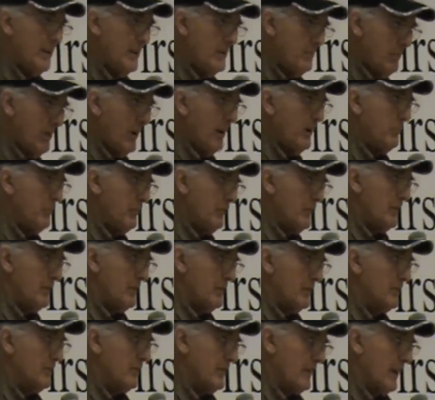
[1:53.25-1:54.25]
keep up with
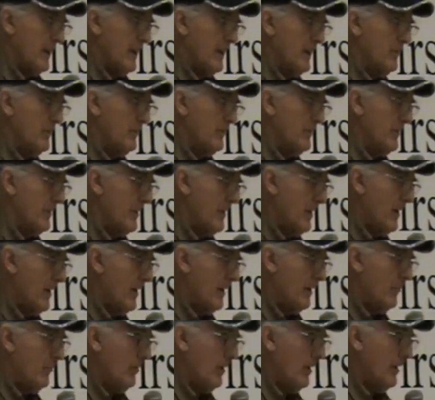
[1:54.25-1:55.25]
those clowns in
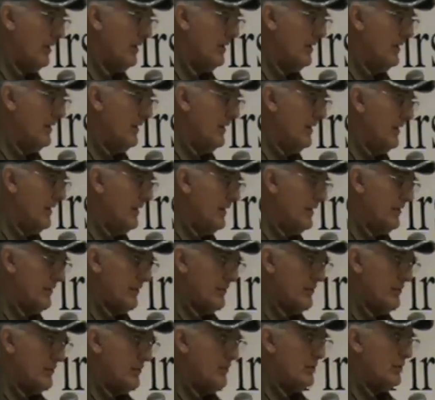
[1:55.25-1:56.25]
Ottawa is
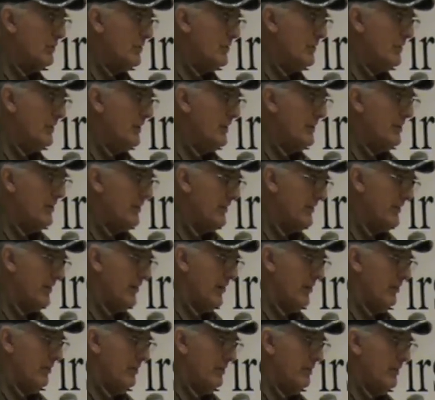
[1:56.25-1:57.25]
a chore in
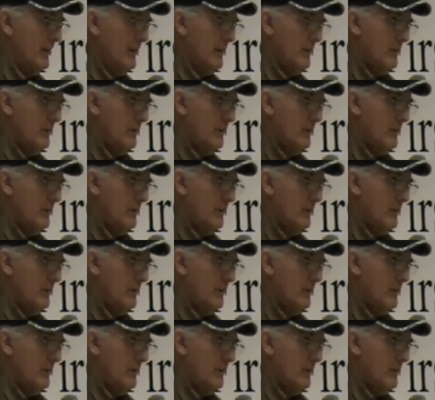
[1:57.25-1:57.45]
itself. The